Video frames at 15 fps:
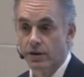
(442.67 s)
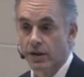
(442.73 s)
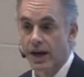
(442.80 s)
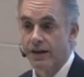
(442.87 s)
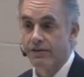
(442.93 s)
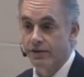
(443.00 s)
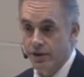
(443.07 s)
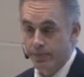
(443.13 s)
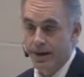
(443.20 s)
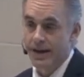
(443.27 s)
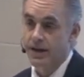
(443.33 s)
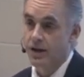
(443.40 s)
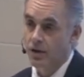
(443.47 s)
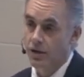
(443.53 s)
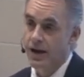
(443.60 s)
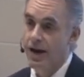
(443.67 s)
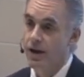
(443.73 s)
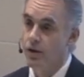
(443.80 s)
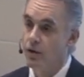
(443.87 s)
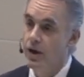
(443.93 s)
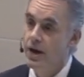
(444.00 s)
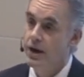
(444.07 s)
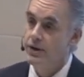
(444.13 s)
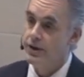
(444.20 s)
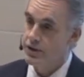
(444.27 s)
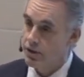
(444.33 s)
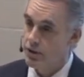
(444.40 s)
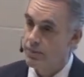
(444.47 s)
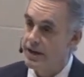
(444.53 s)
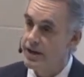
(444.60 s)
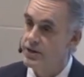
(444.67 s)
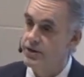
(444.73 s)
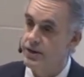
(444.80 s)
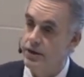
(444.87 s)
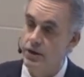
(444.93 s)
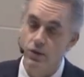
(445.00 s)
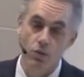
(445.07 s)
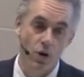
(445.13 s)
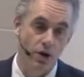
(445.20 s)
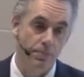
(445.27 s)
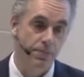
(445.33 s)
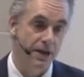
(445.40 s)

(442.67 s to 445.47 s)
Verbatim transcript: life, depending on how deterministic you want to be